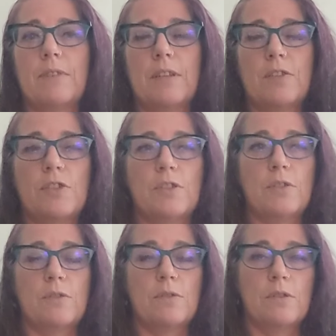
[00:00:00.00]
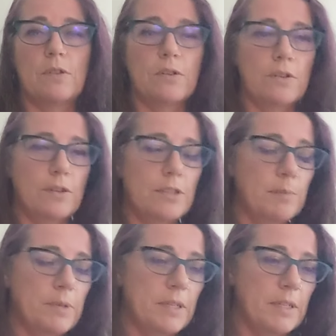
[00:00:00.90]
They'll chew the lure to
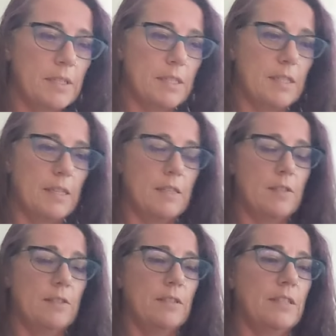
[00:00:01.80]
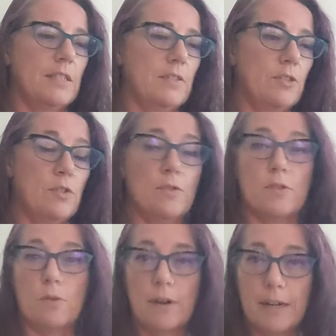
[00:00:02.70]
bits. They'll chew the
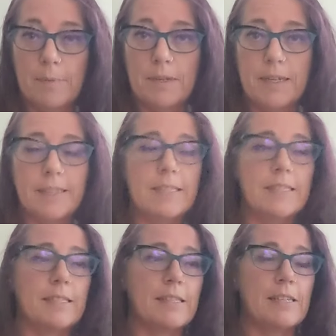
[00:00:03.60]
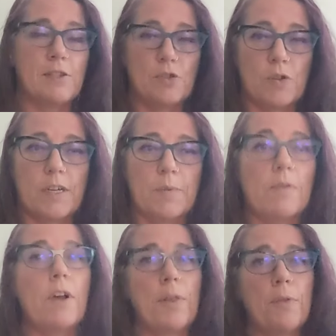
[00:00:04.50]
toy to bits. They destroy it.
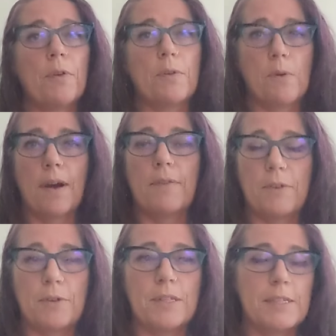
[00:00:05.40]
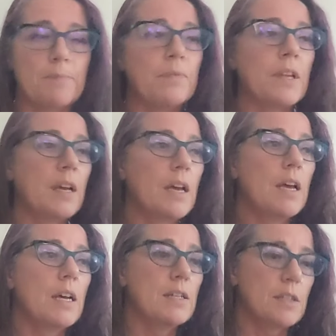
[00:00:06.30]
We've gone through quite a few toys.
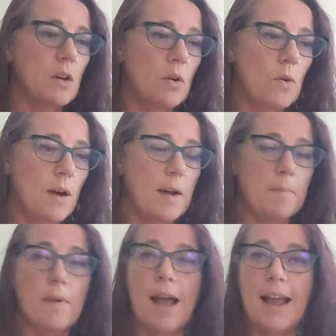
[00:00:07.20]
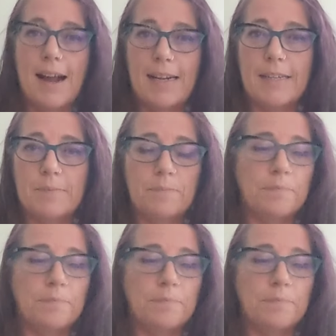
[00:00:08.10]
So I hide it.